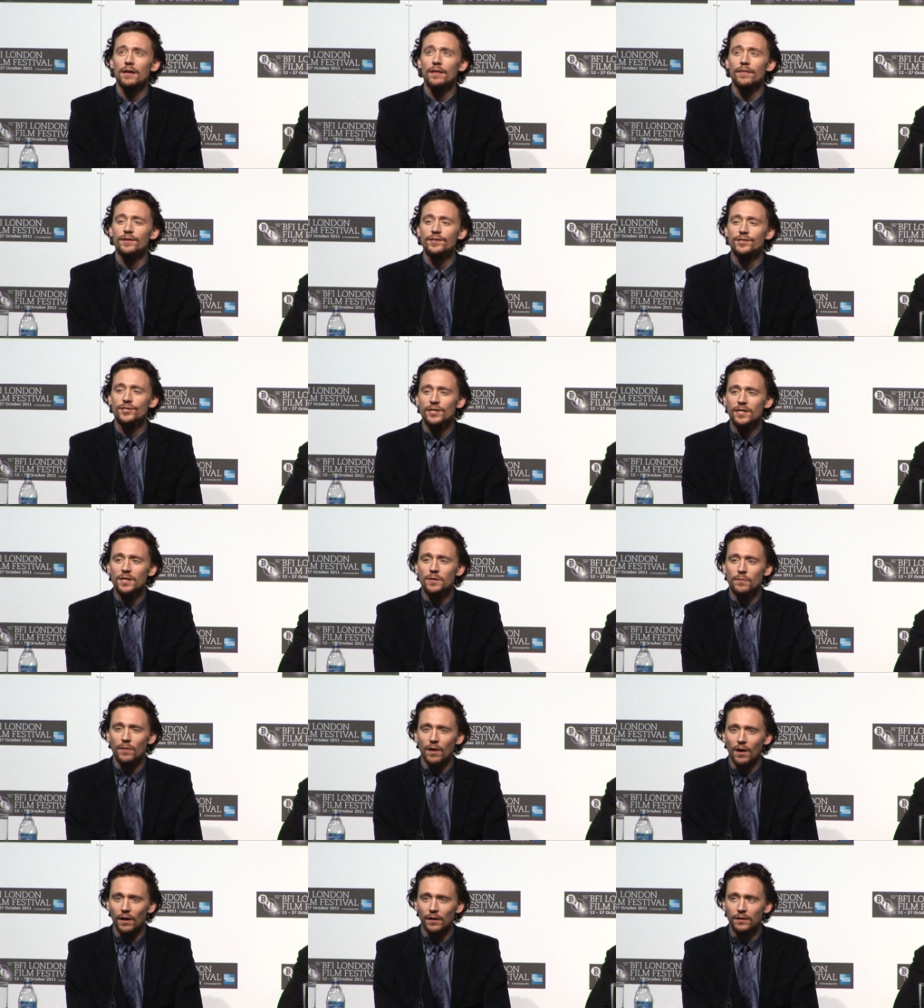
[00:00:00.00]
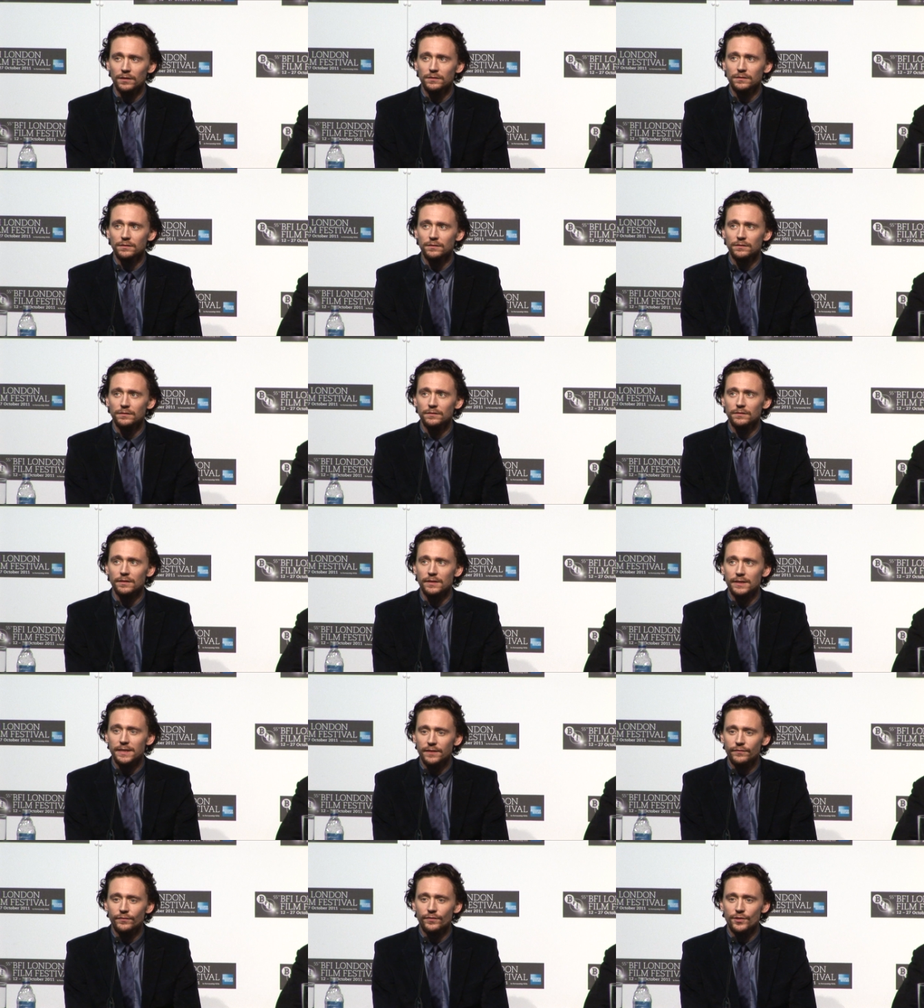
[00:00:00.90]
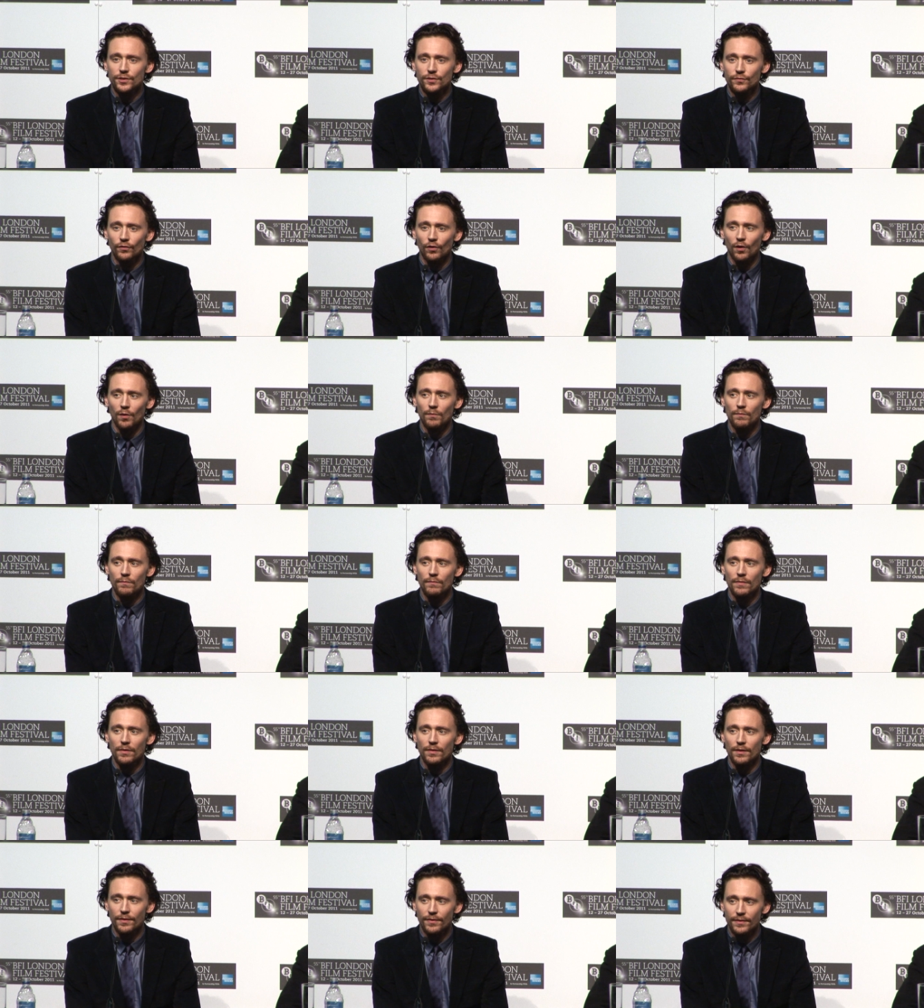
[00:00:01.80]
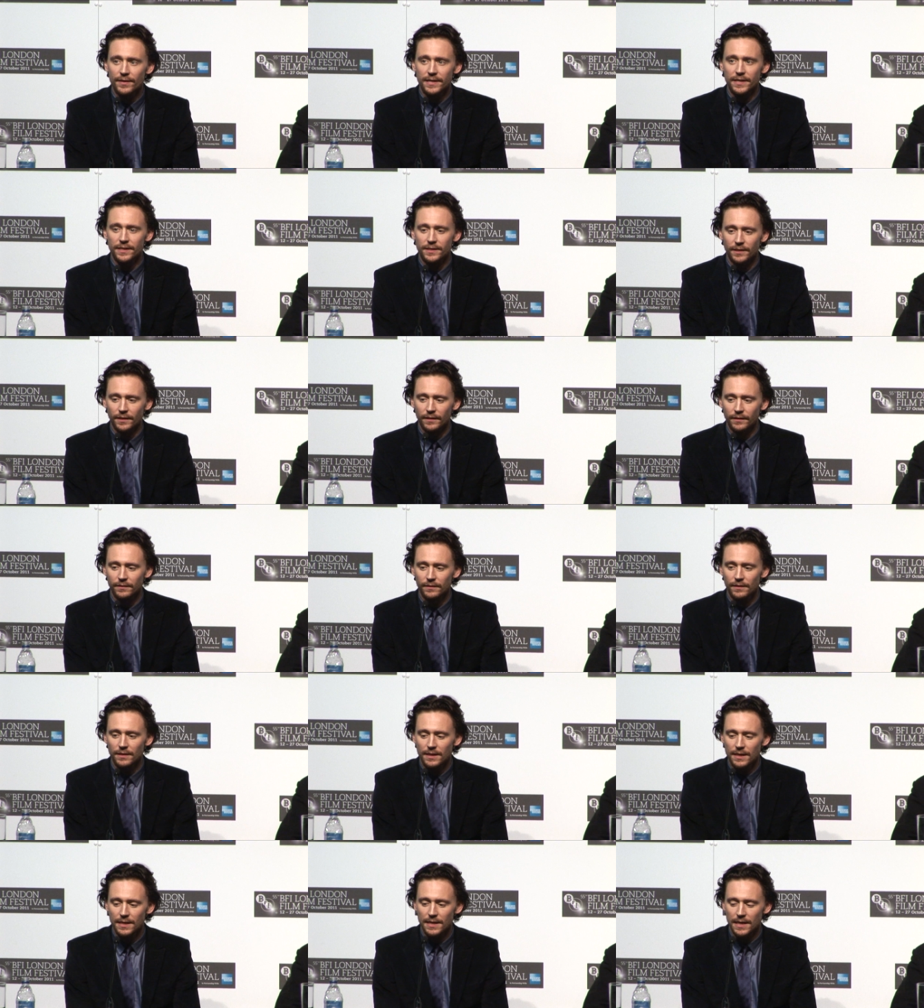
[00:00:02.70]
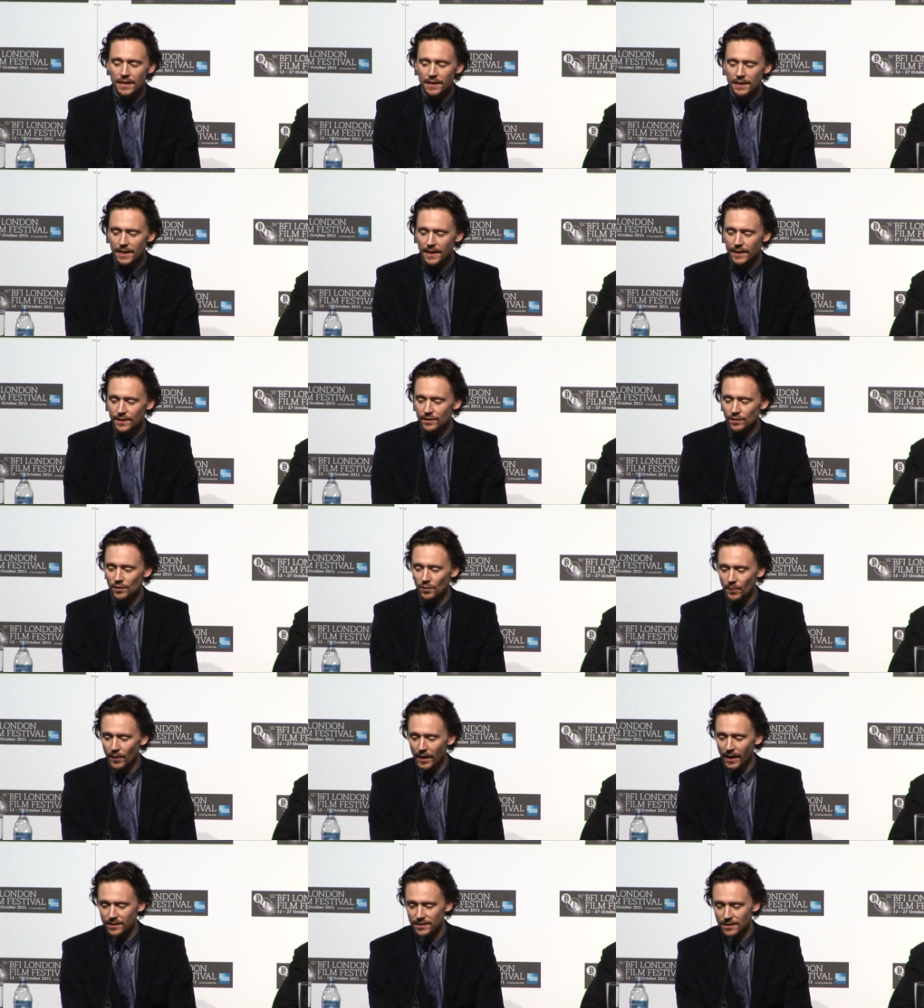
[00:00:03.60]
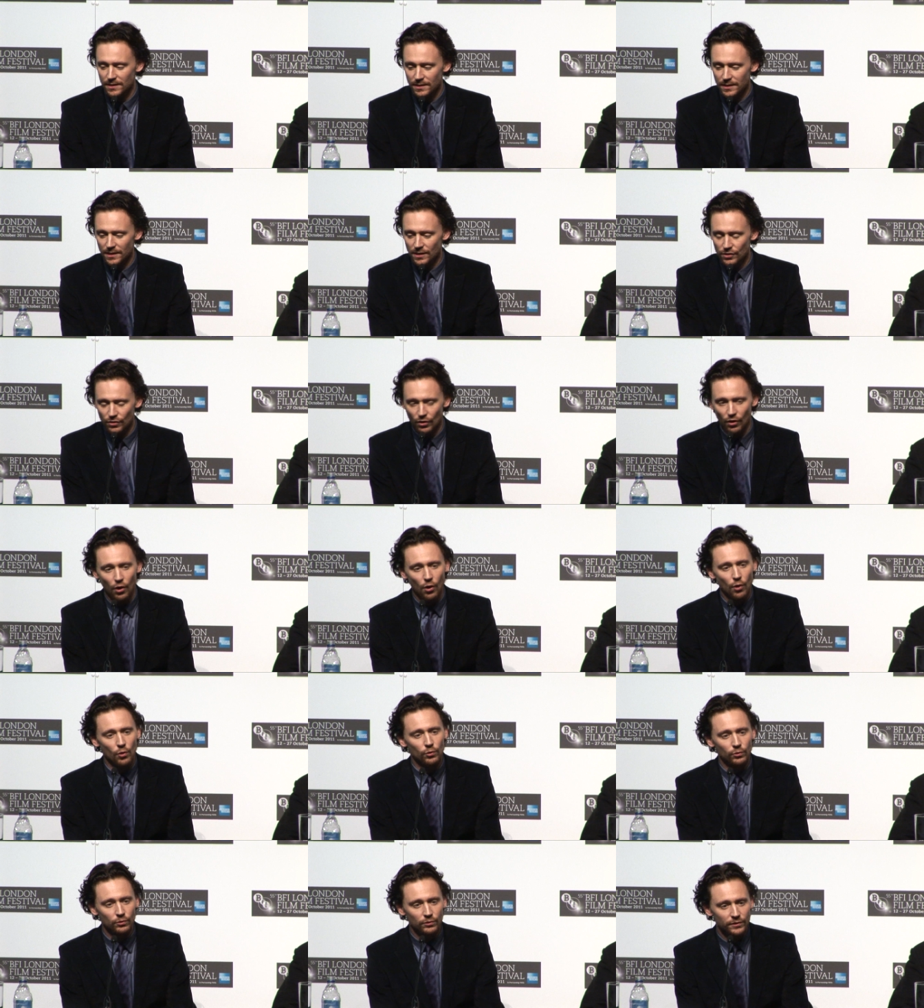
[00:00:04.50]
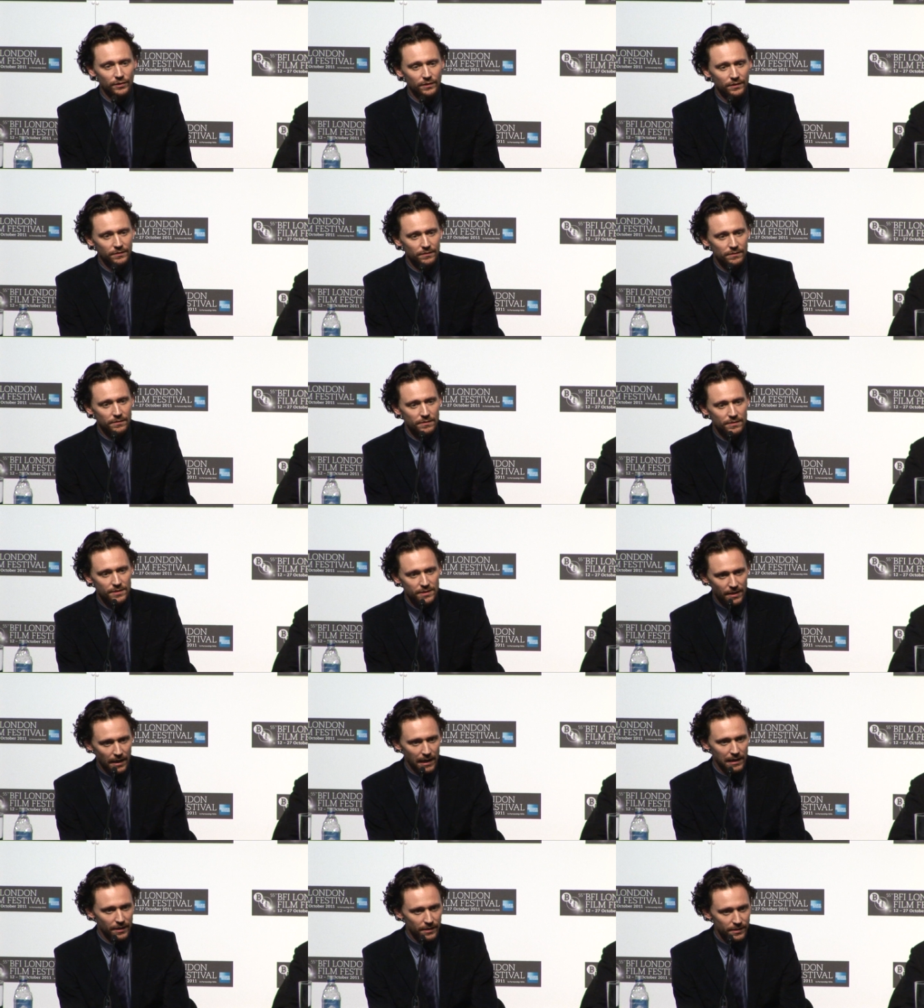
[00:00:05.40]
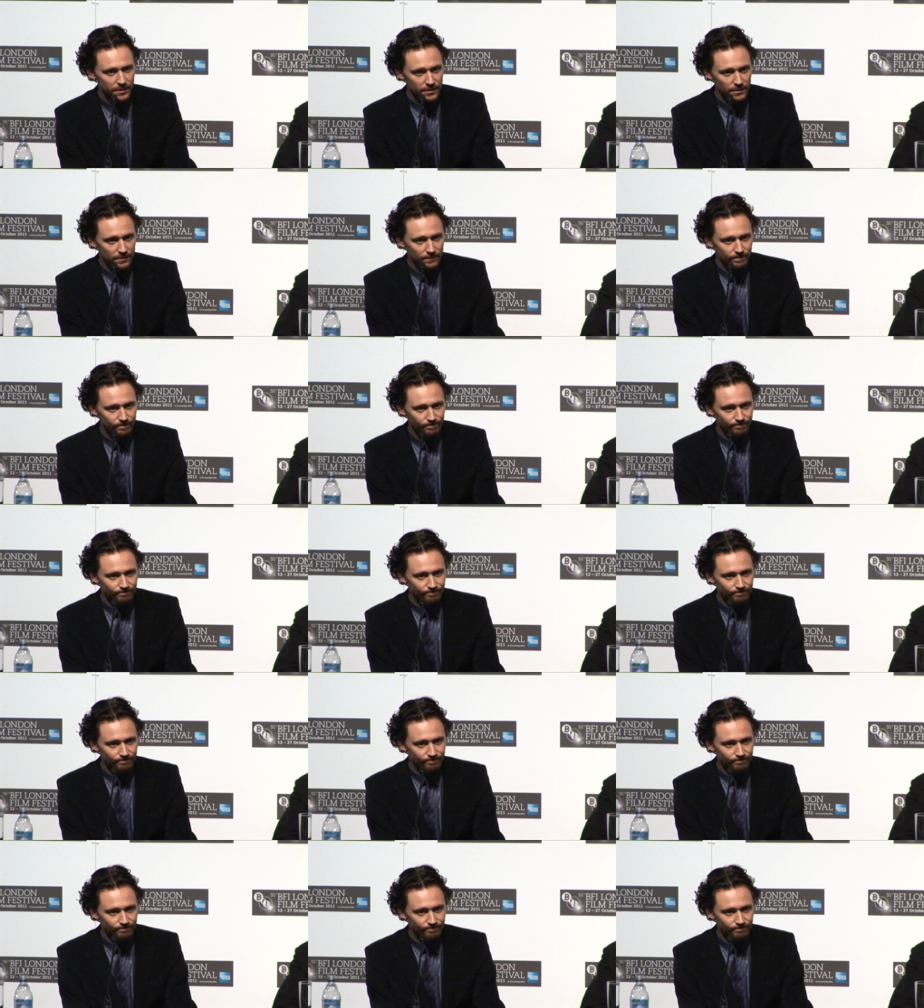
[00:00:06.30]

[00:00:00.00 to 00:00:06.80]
the cinema differs from the theatre in its capacity to hold silence.